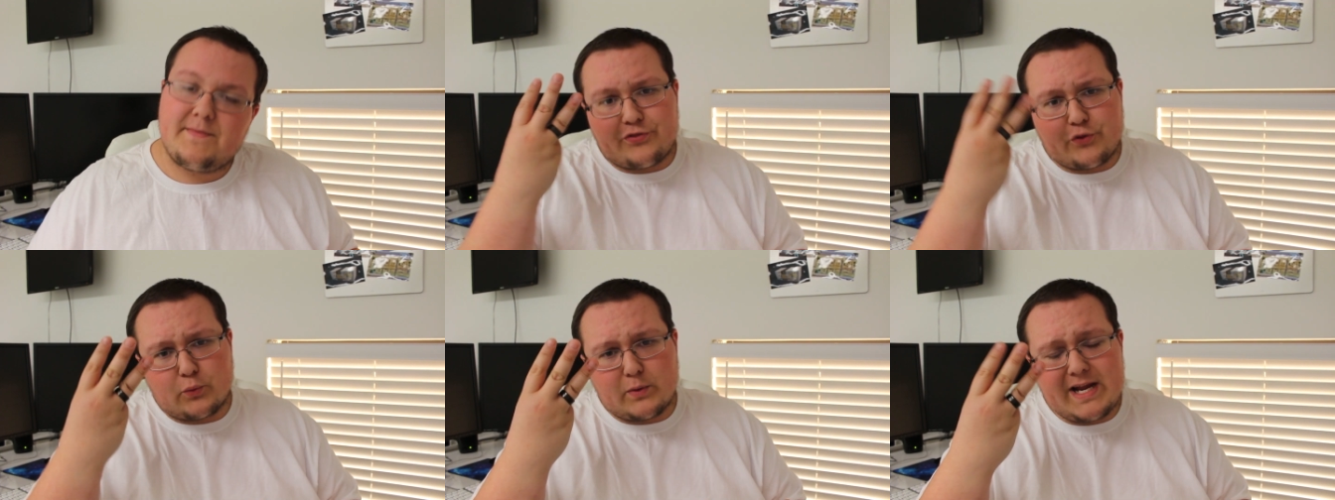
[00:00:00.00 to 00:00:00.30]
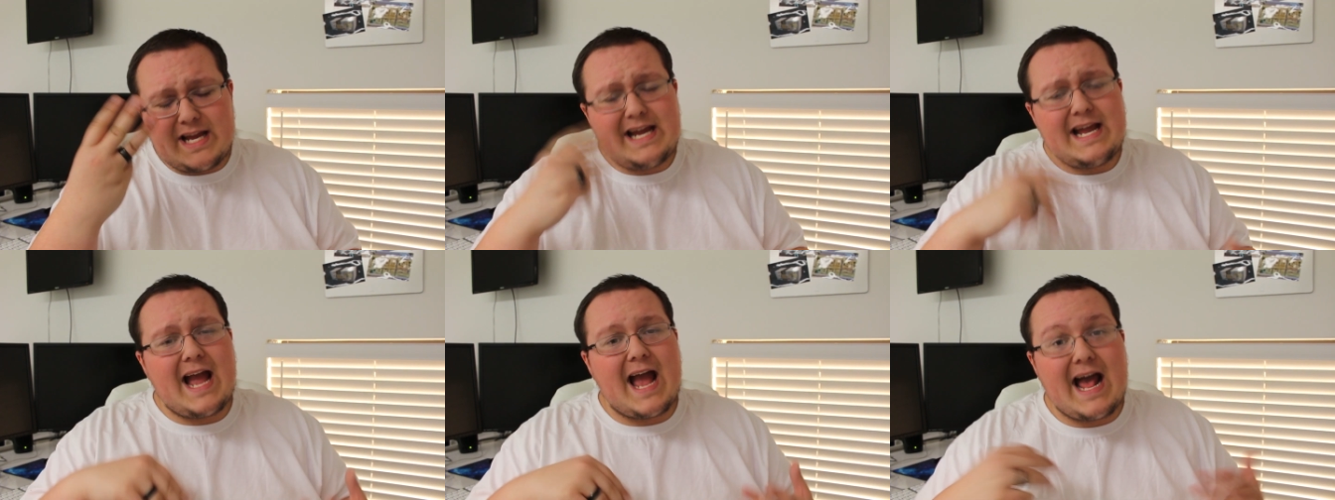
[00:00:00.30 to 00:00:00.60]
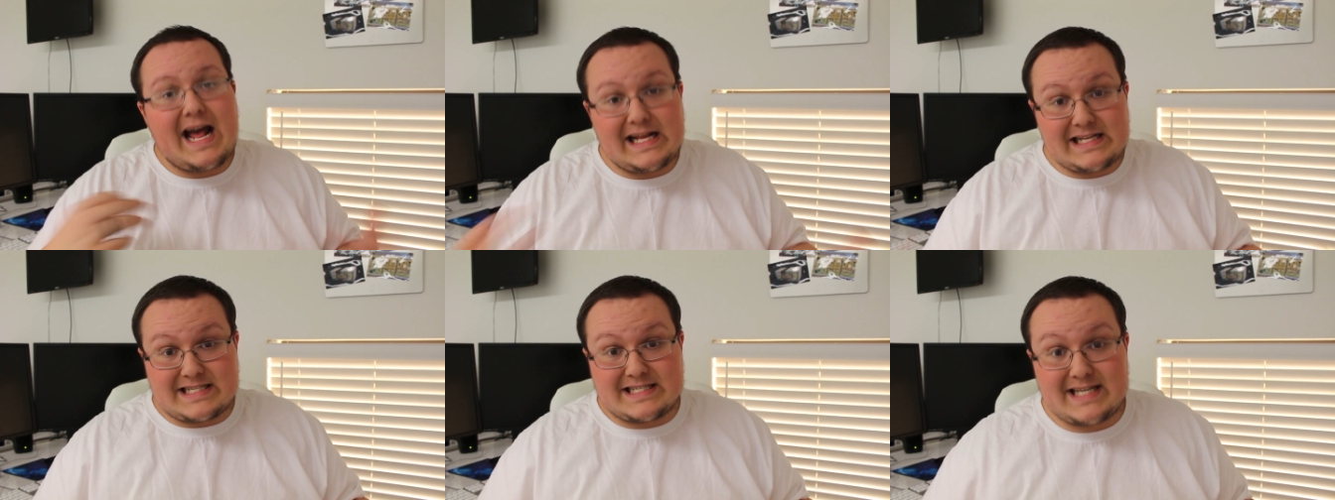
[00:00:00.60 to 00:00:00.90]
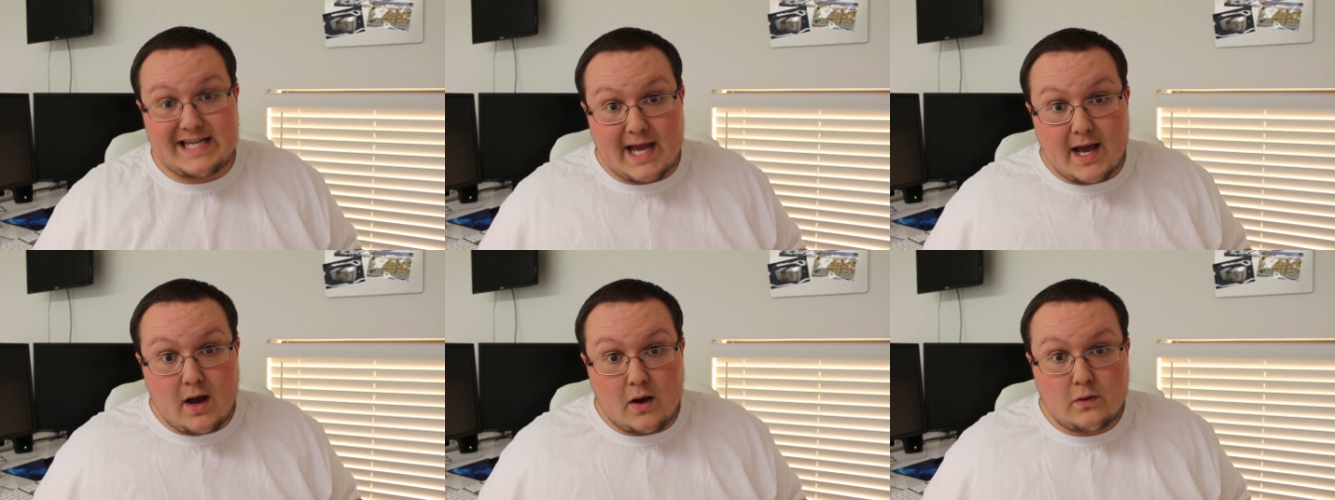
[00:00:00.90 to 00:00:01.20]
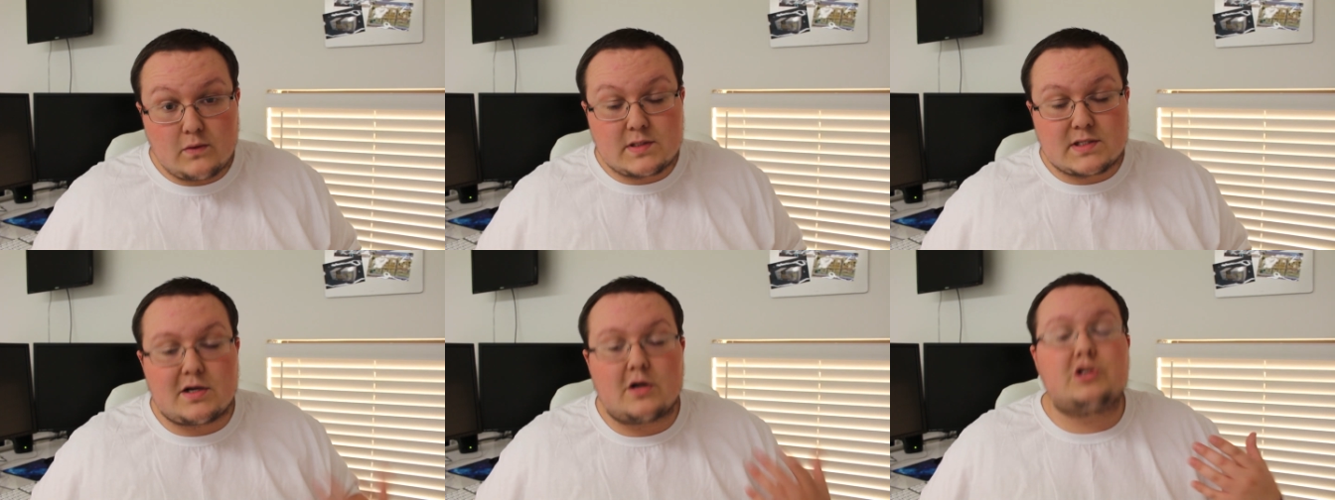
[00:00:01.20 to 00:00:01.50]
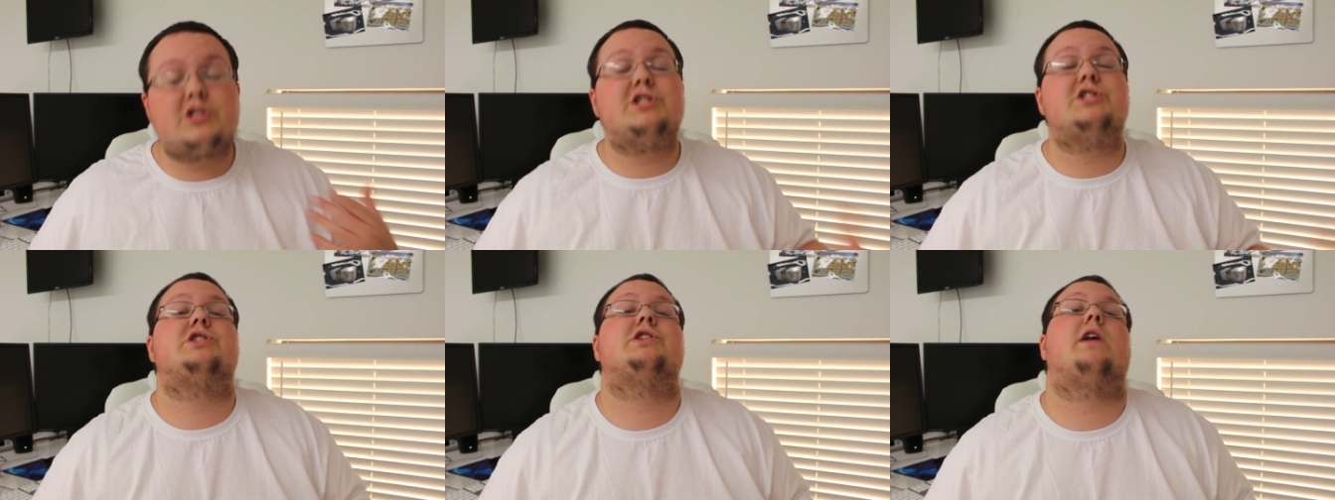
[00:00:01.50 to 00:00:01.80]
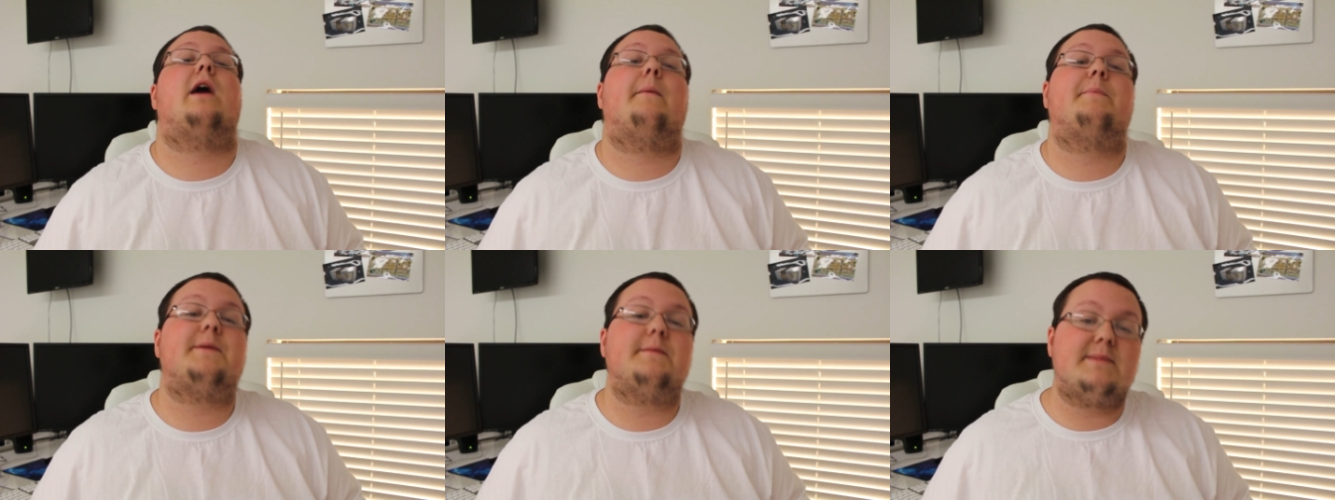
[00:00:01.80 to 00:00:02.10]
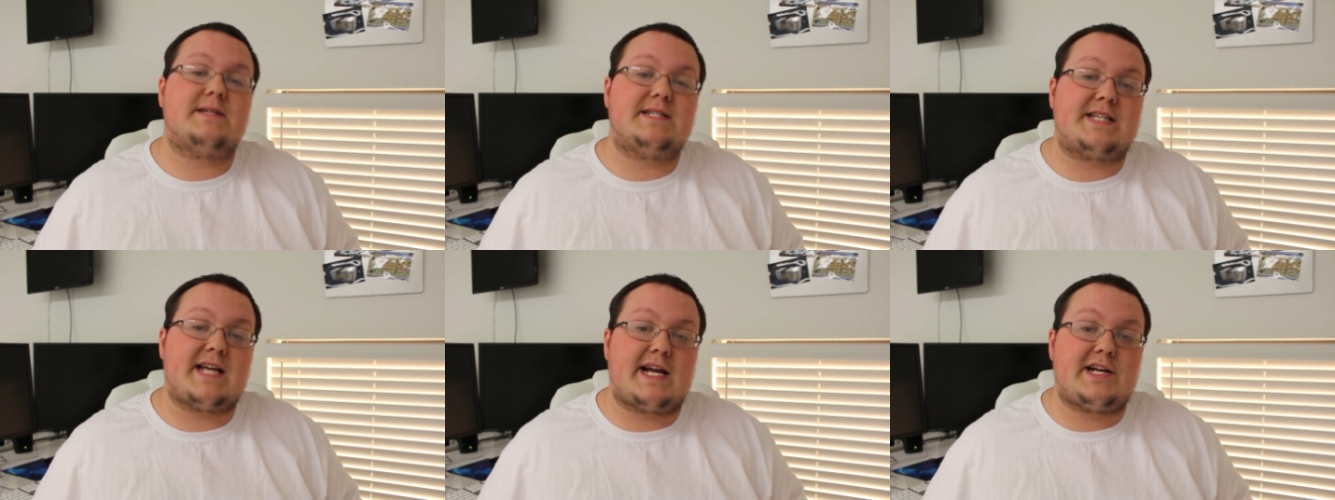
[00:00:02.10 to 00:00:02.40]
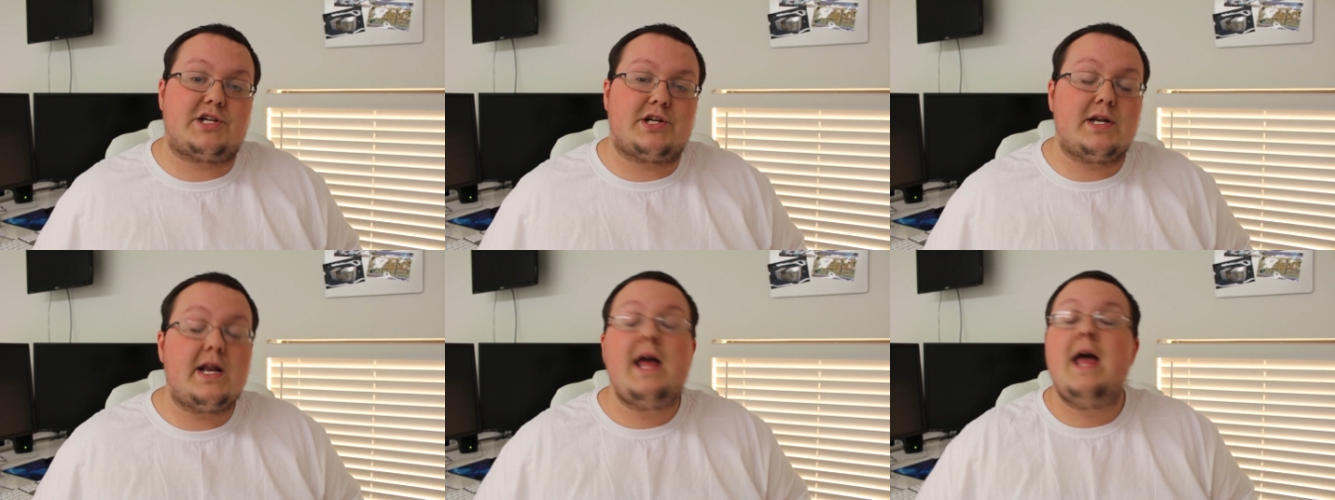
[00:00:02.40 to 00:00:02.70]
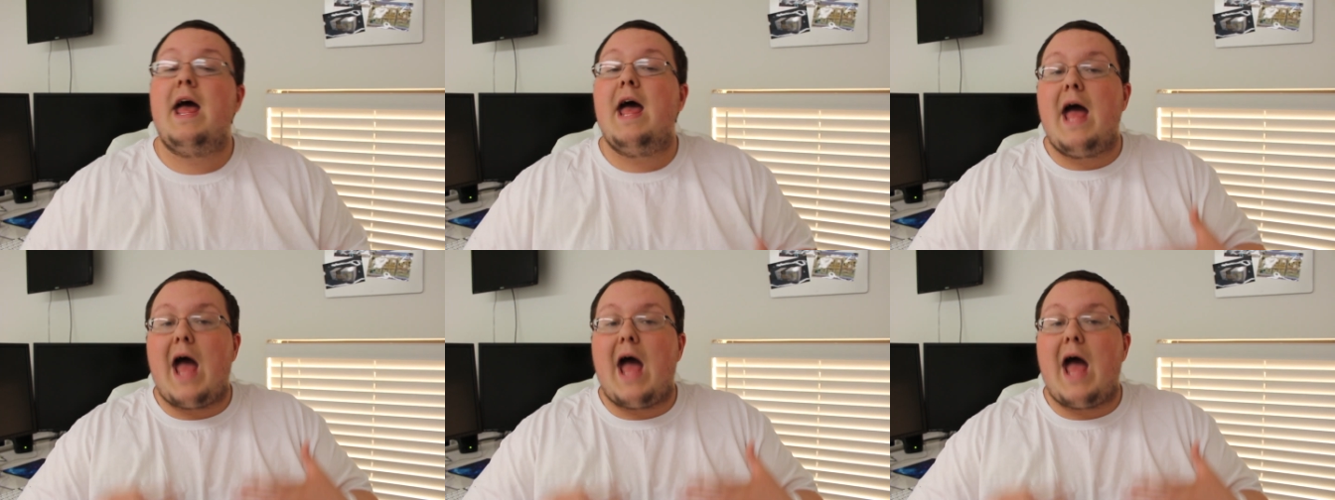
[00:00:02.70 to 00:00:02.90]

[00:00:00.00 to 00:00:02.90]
Three, SEO, search engine optimization,